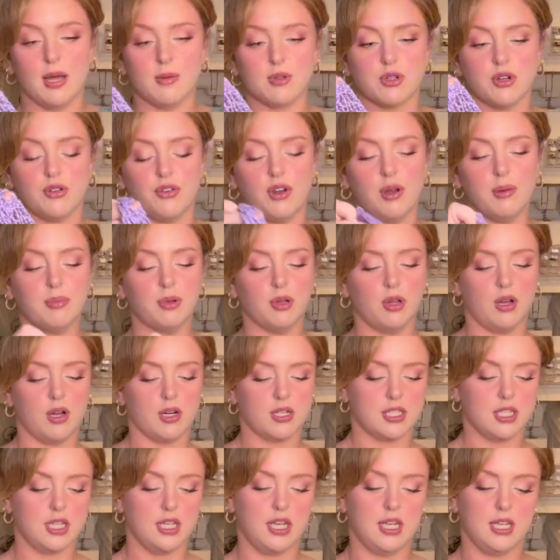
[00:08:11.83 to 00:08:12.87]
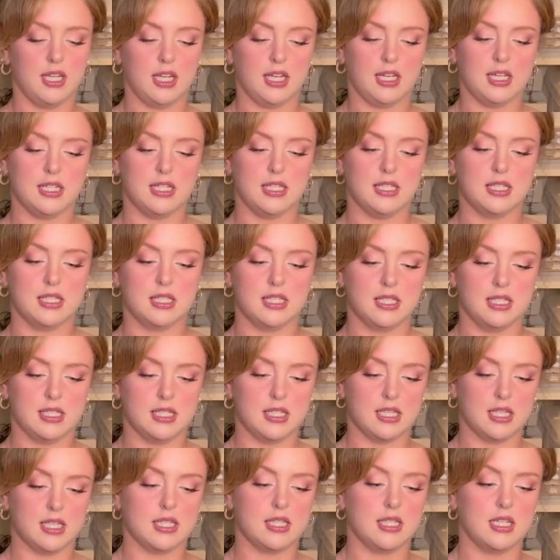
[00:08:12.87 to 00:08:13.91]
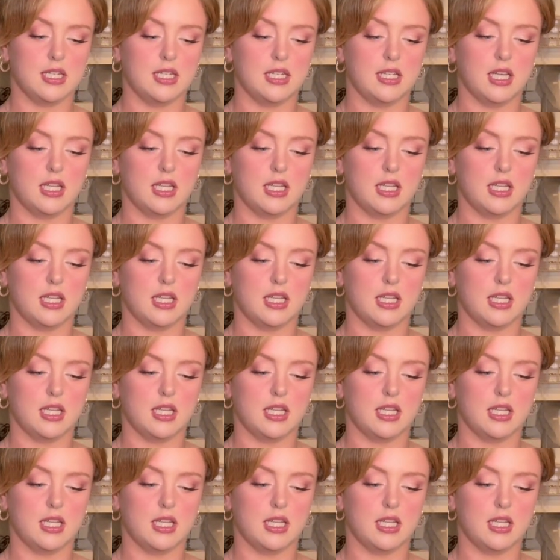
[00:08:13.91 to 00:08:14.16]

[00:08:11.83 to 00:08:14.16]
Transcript: I'm sure if I blocked it and like insisted